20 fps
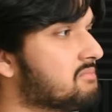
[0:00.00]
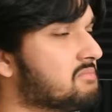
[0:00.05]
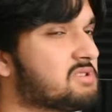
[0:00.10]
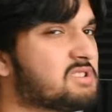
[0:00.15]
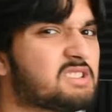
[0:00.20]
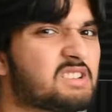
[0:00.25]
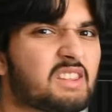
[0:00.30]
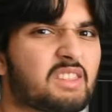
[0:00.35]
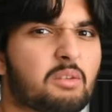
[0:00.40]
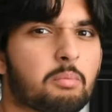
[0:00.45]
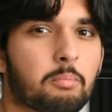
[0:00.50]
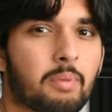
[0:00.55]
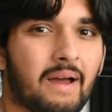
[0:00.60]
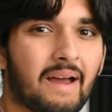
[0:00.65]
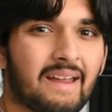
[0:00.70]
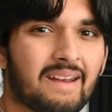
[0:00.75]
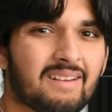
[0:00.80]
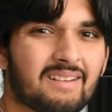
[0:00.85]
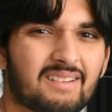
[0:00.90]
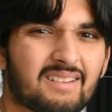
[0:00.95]
synth
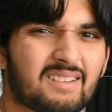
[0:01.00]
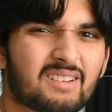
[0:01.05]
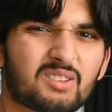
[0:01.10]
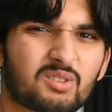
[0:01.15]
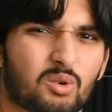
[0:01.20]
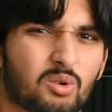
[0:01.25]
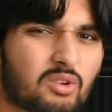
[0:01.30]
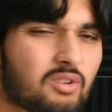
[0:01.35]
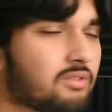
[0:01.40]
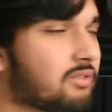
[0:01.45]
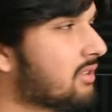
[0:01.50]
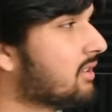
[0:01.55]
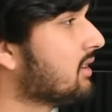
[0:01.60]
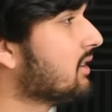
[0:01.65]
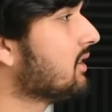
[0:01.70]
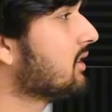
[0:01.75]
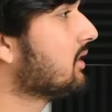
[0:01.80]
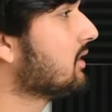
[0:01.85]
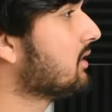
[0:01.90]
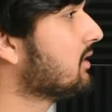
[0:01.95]
pad, sort of.
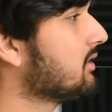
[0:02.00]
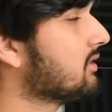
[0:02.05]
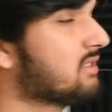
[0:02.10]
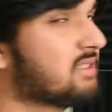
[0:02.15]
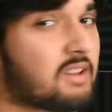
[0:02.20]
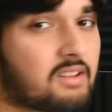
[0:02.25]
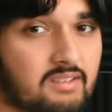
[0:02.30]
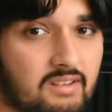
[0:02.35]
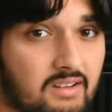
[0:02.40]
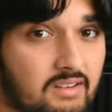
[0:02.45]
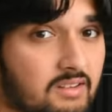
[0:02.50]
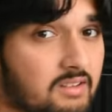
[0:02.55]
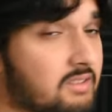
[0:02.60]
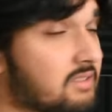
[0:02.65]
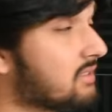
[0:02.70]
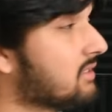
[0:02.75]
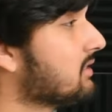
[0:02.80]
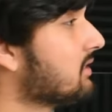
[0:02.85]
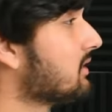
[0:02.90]
Sounds like this.